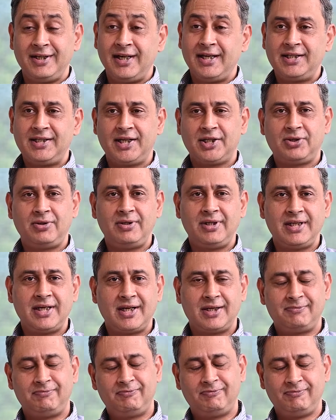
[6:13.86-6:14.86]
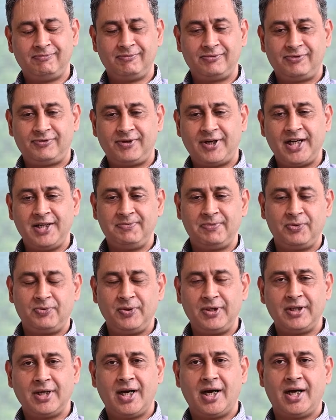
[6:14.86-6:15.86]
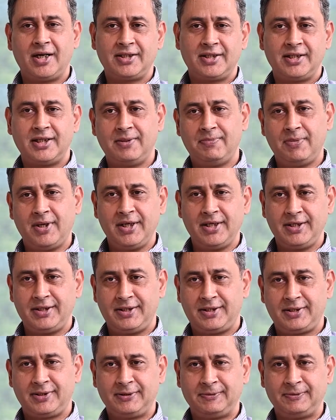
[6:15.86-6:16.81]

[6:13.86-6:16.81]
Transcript: It's actually a fight between heart and a mind.